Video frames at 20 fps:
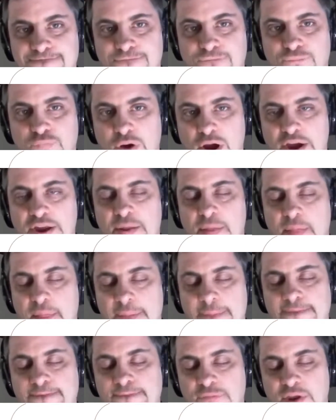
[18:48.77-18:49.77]
Right.
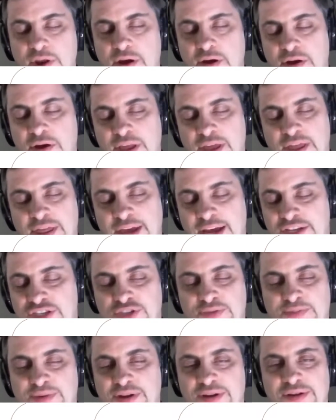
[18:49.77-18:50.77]
And that's
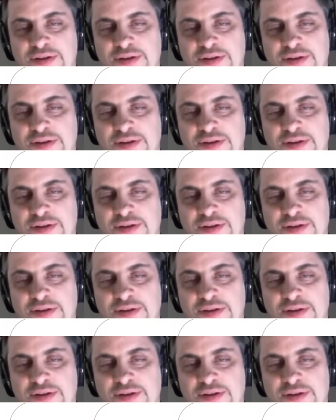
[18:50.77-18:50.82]
been